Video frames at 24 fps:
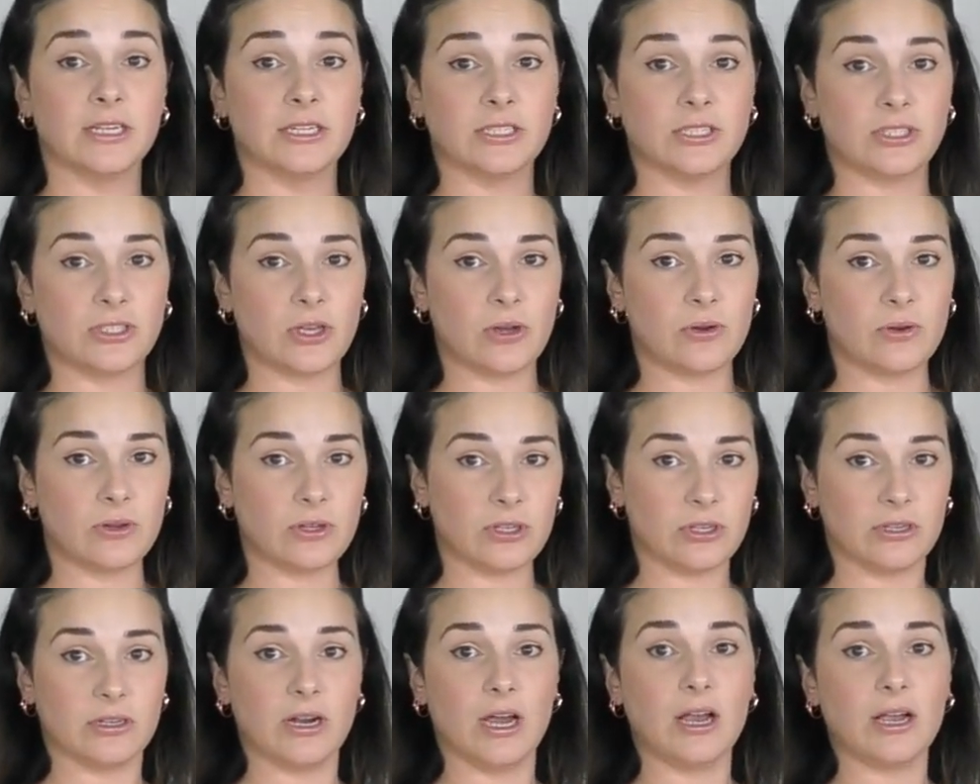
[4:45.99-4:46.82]
So
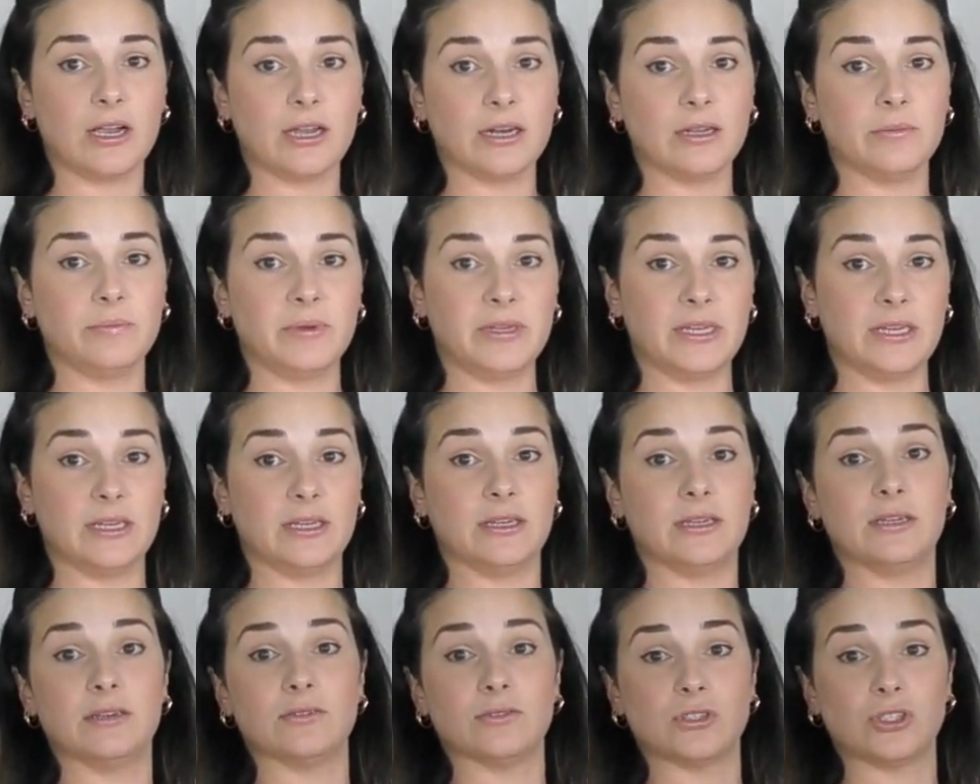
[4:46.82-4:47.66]
you're not gonna
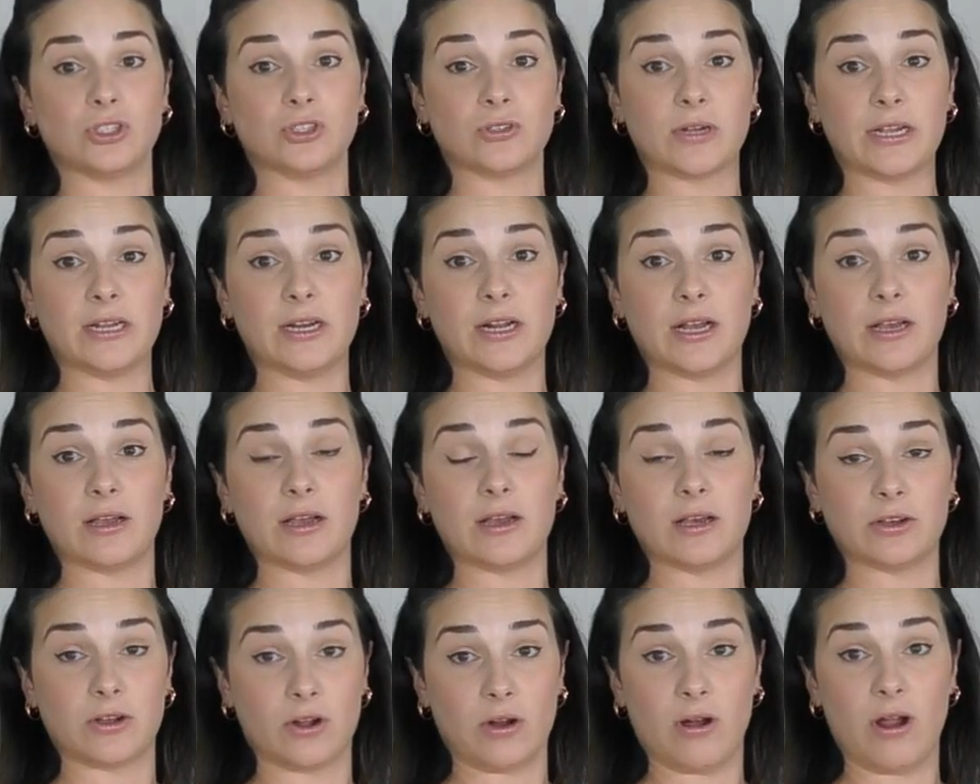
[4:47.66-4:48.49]
be straight
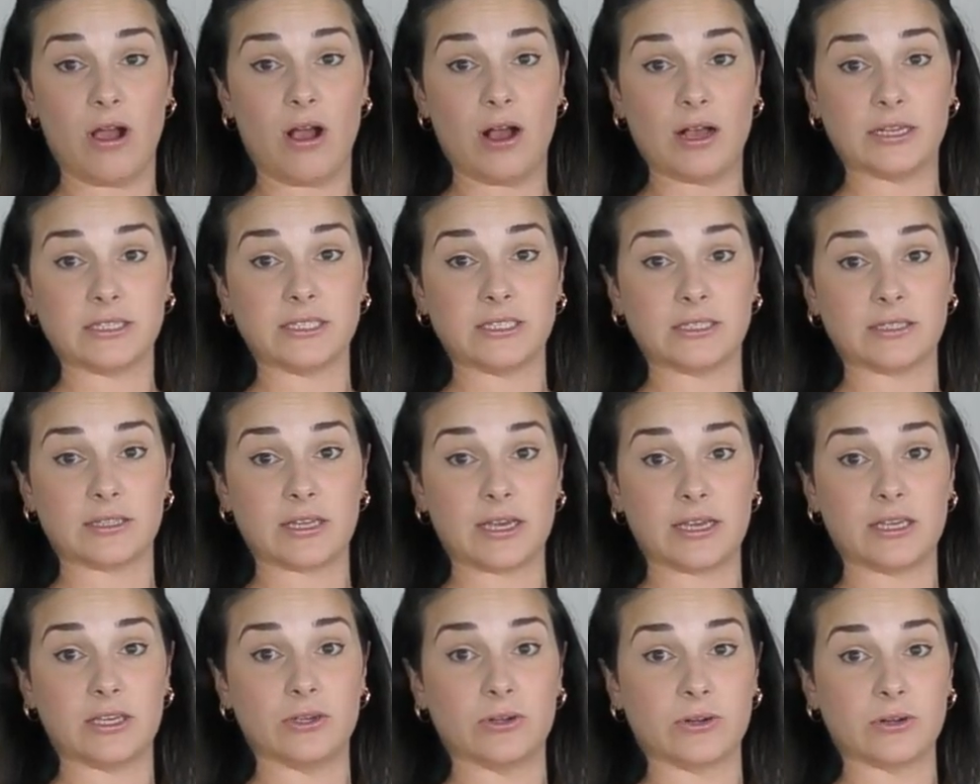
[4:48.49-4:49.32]
across
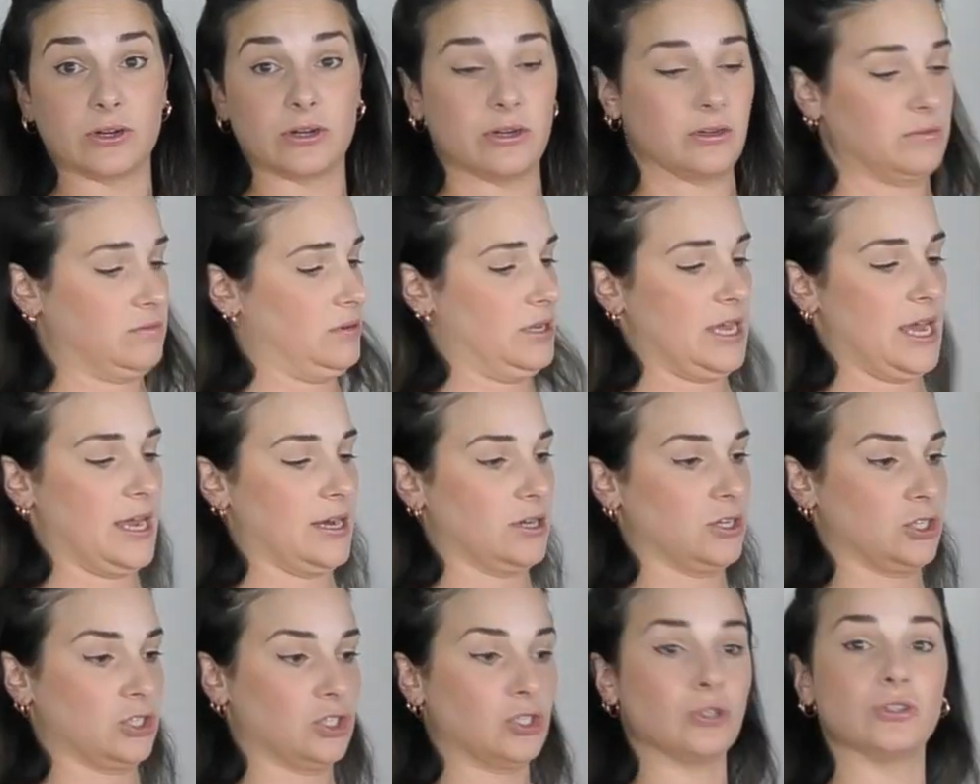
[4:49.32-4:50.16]
like you're
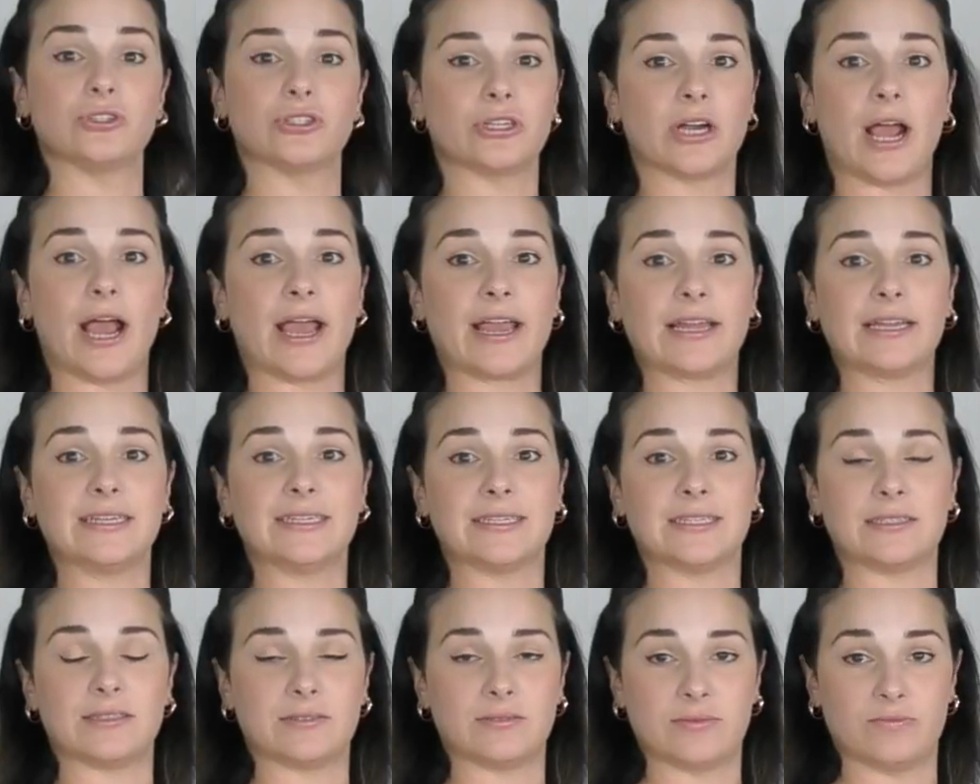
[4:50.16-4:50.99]
at your shoulder height
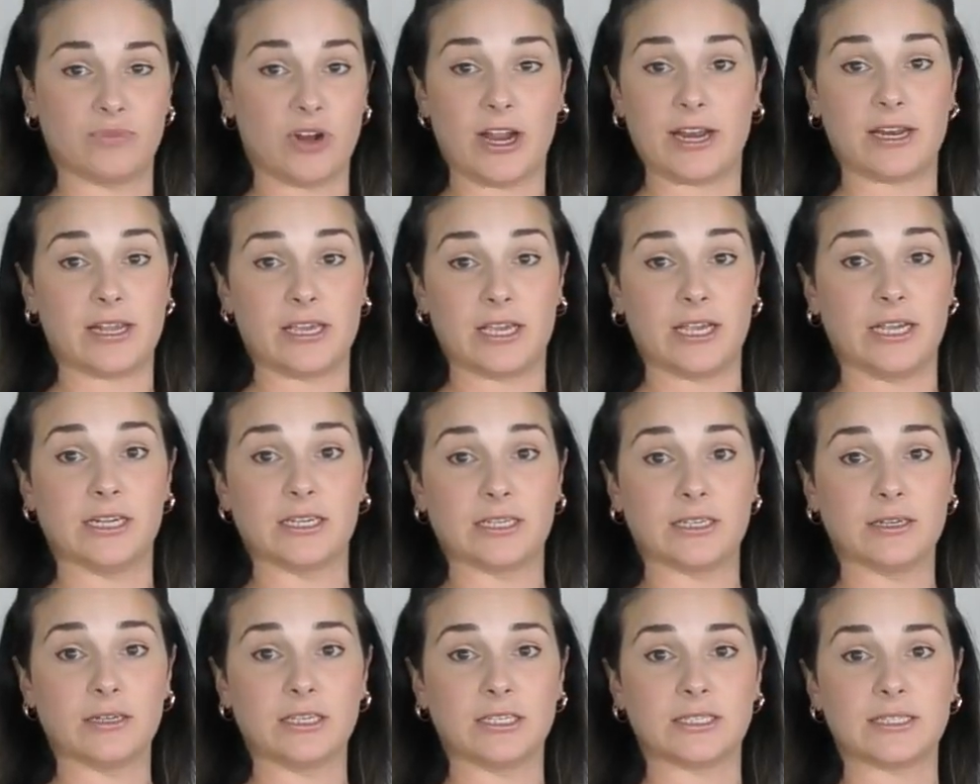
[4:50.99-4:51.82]
and right
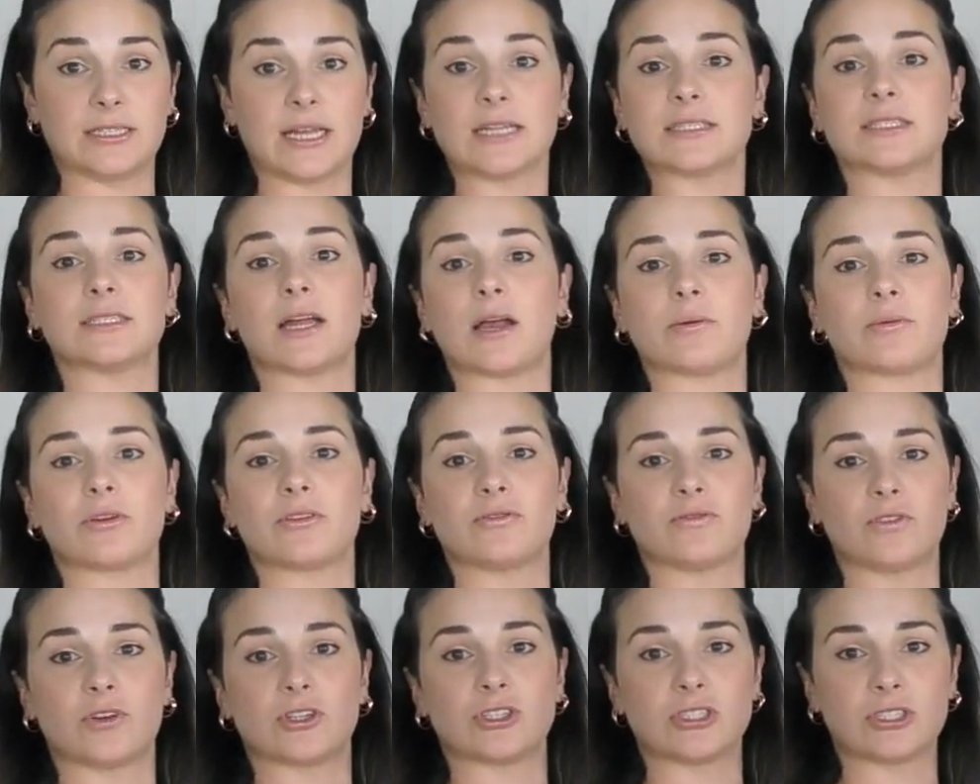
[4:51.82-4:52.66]
here, because that's not where
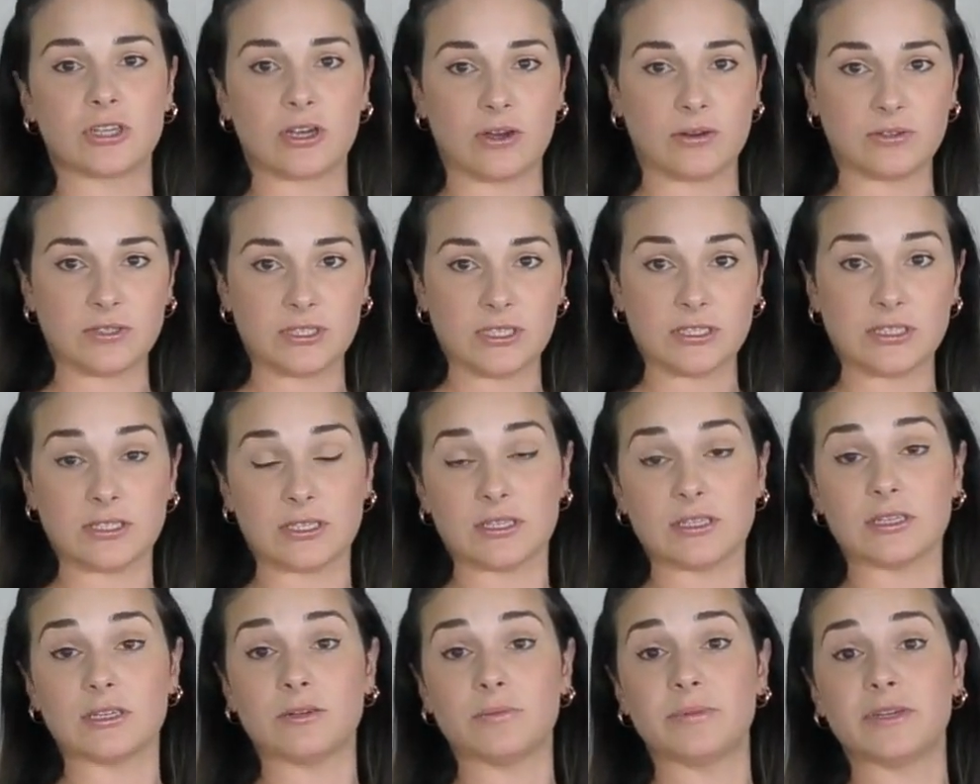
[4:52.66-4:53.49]
first goes. It's a
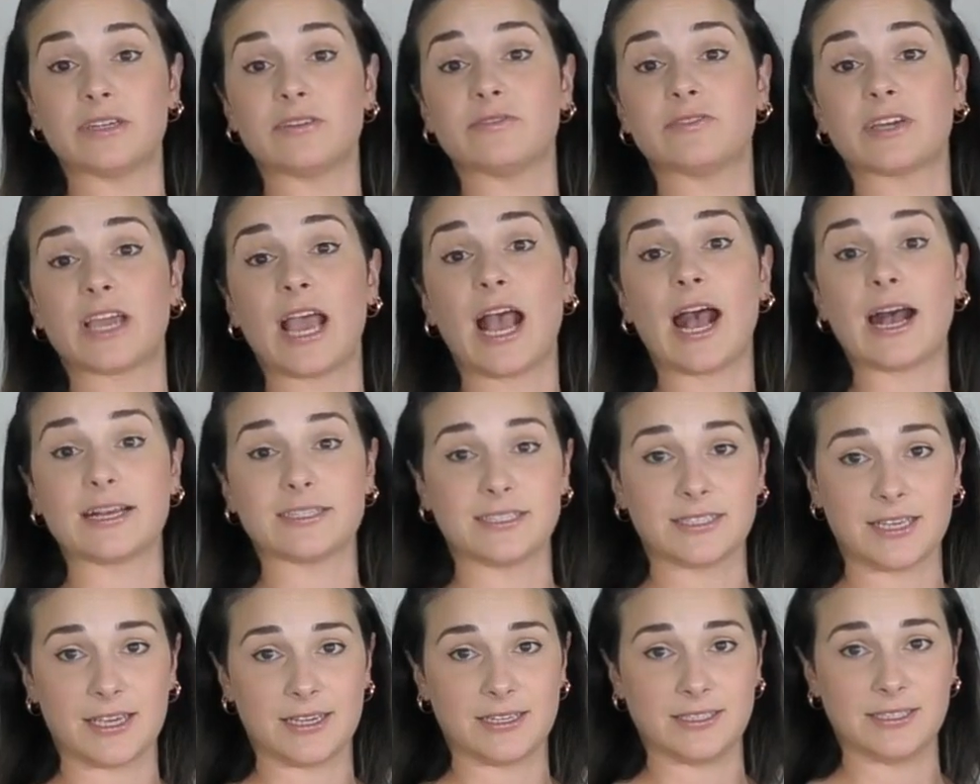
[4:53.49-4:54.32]
little bit of a
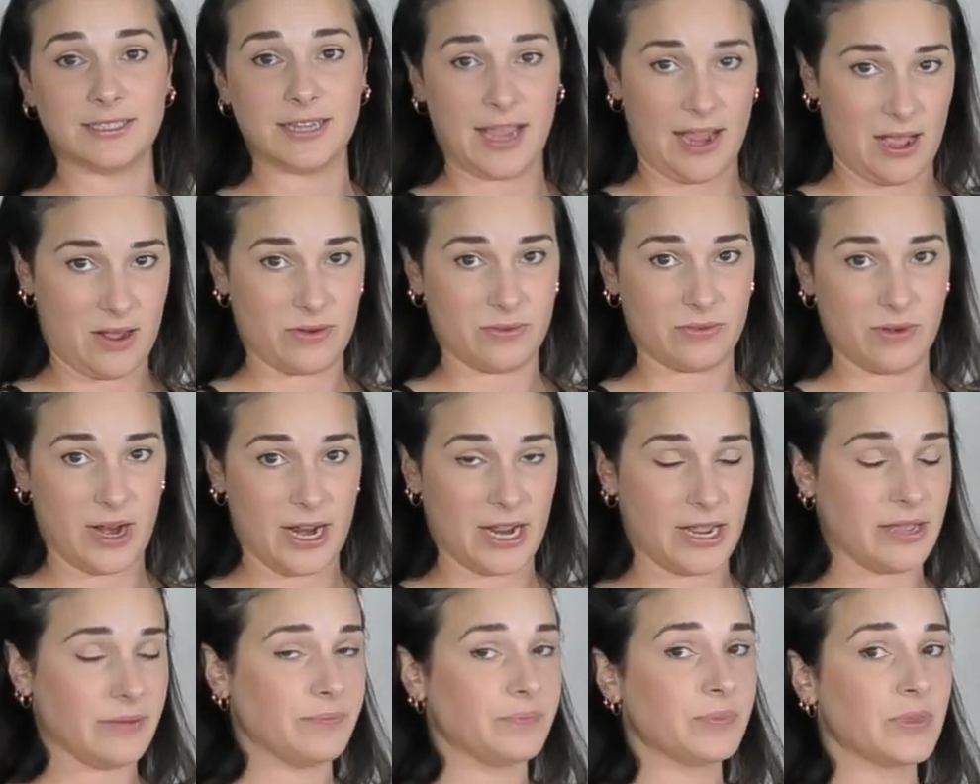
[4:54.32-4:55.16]
cascade down,
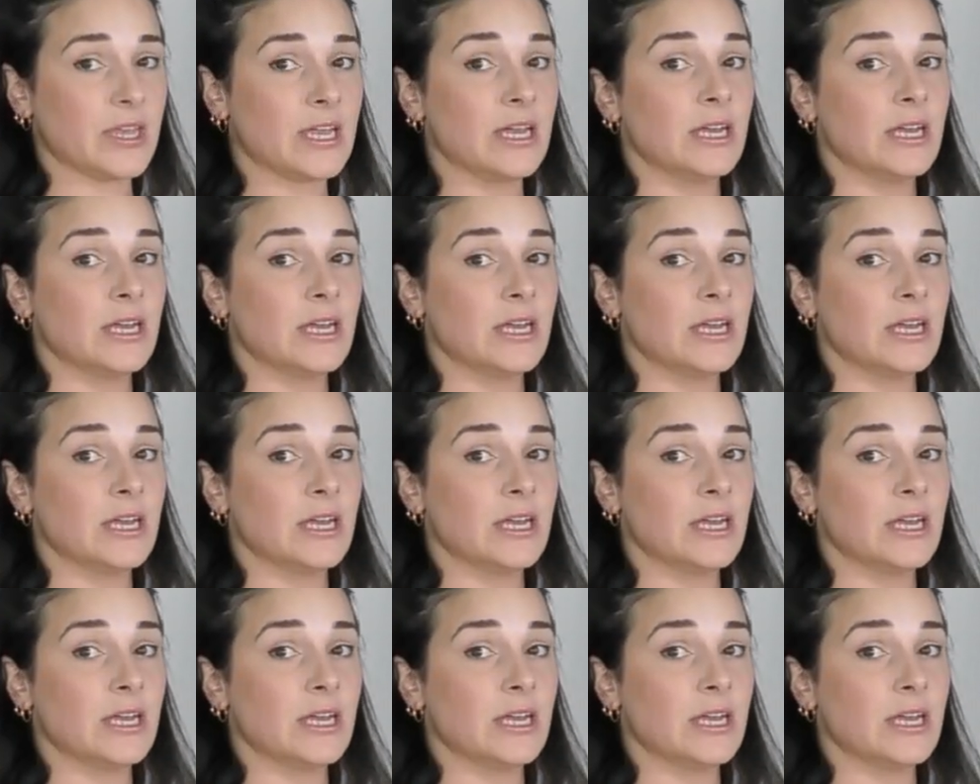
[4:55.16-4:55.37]
right?